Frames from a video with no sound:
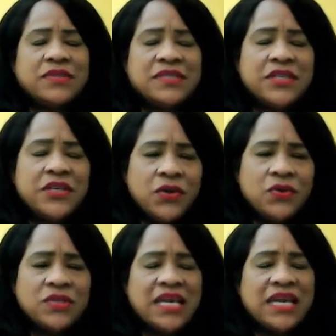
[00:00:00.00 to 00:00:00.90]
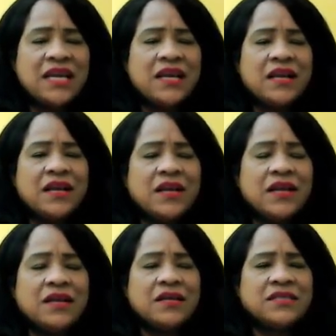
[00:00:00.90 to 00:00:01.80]
using
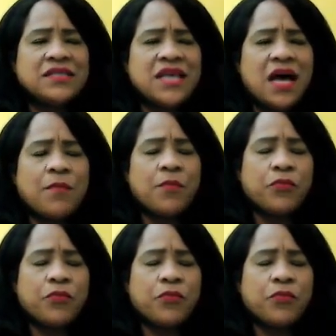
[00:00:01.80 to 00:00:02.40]
Some